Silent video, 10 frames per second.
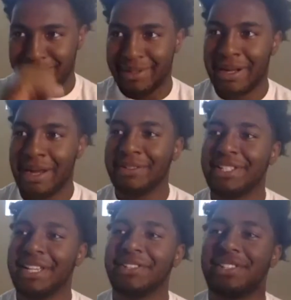would
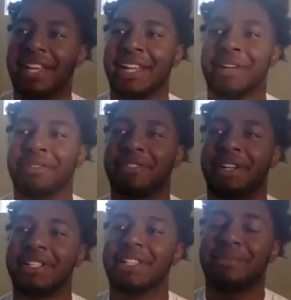say just hang out with
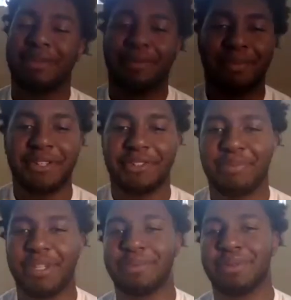friends. I'm a major
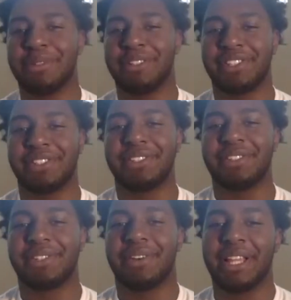people person,
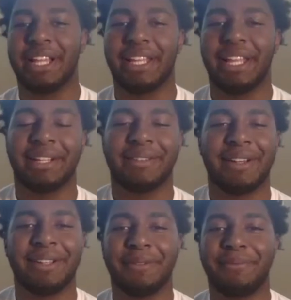so I like hanging
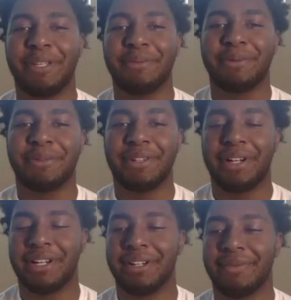around other people.
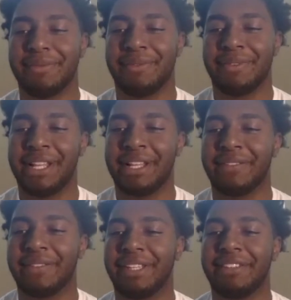They
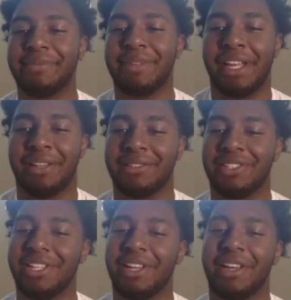give me
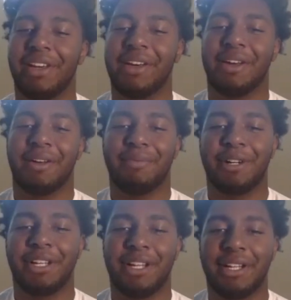energy.
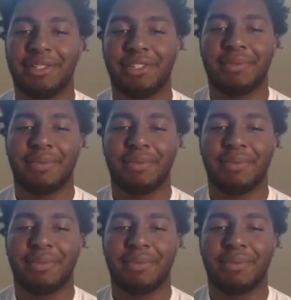But just